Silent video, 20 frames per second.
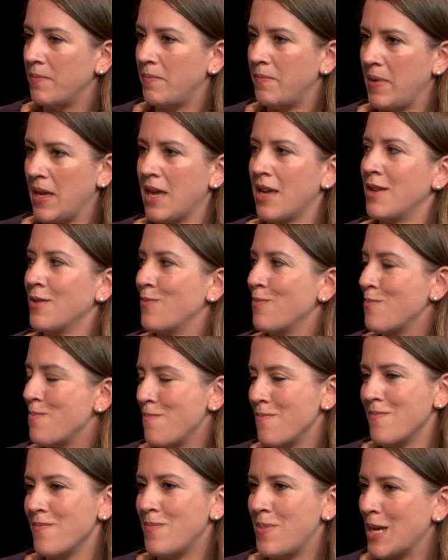big
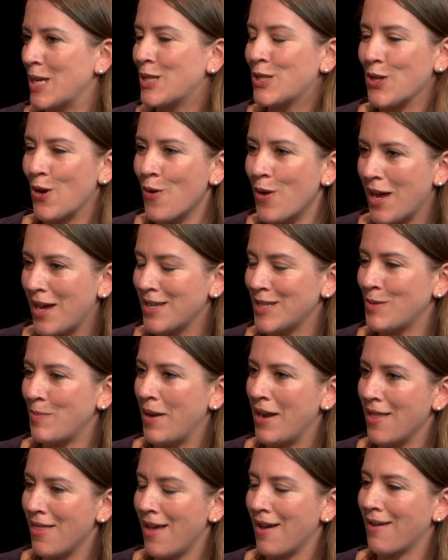soda
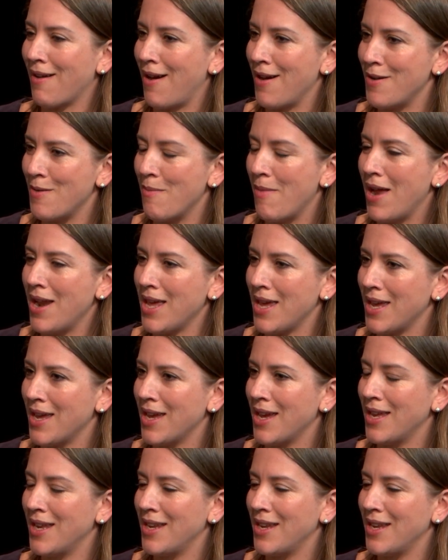spending that kind of money.